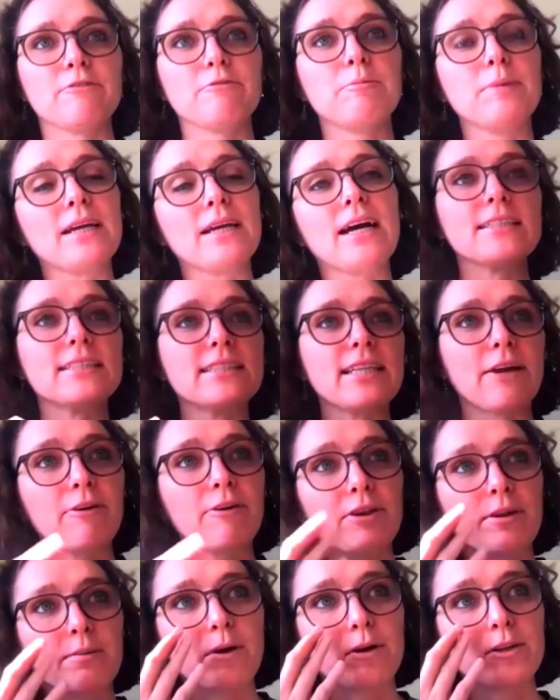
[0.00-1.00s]
if because they
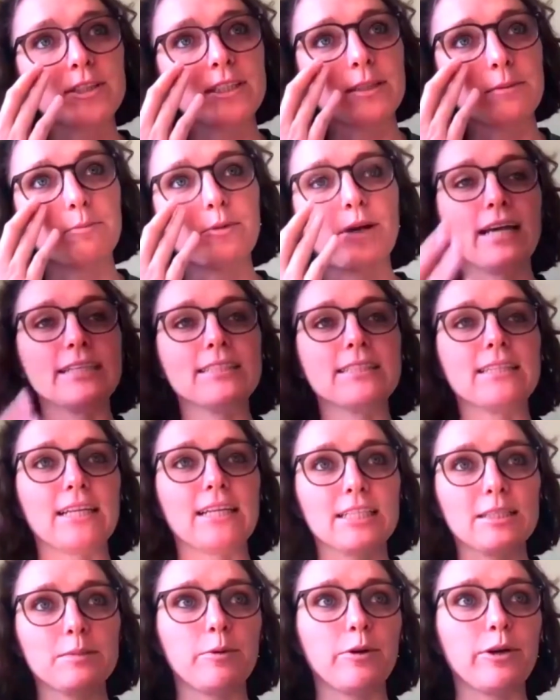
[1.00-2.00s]
were the most oppressed and
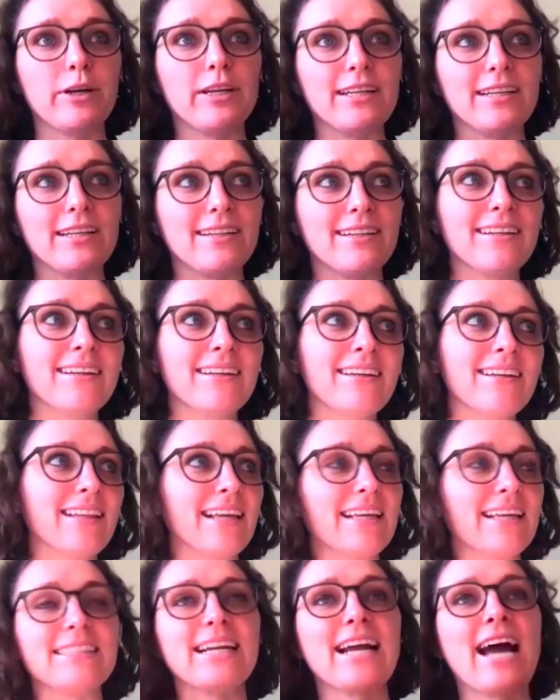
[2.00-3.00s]
exploited,
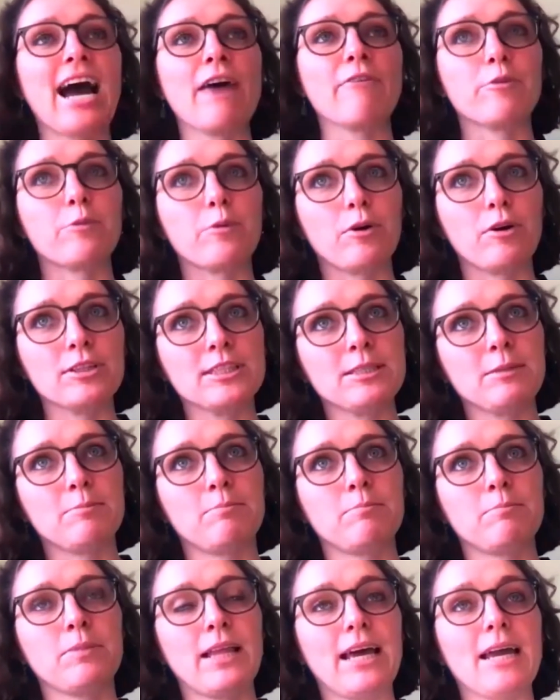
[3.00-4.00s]
they didn't have a role to
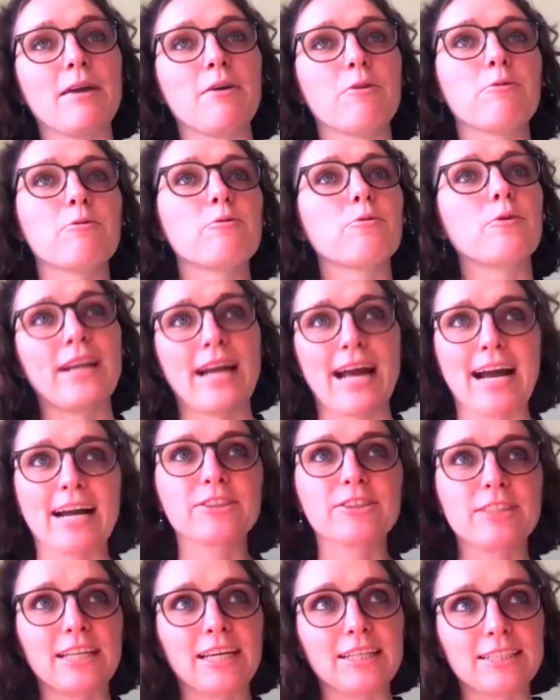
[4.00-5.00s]
play, when
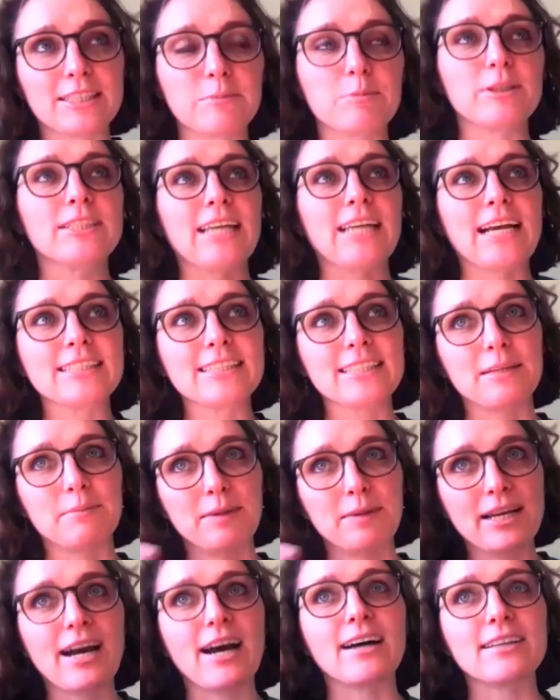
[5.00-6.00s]
actually it's precisely
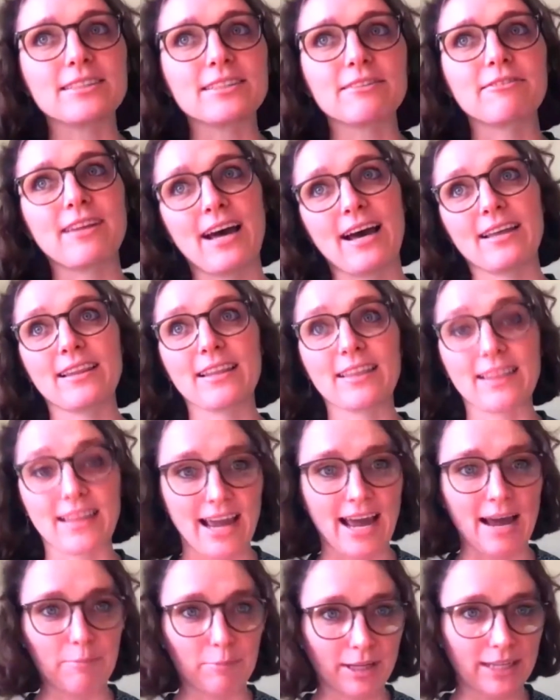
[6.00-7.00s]
because of that they
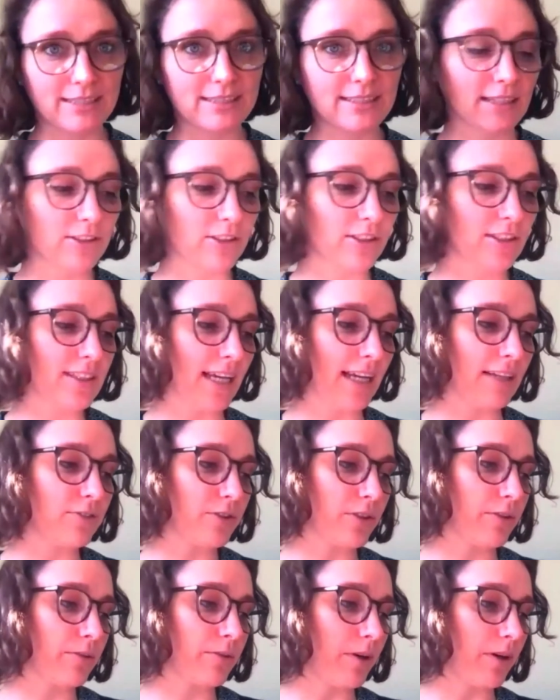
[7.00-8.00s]
had played such a
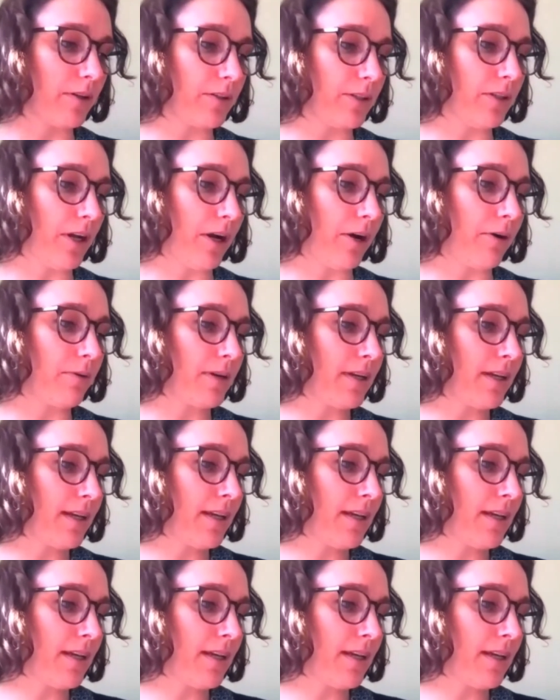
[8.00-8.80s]
central role, you know.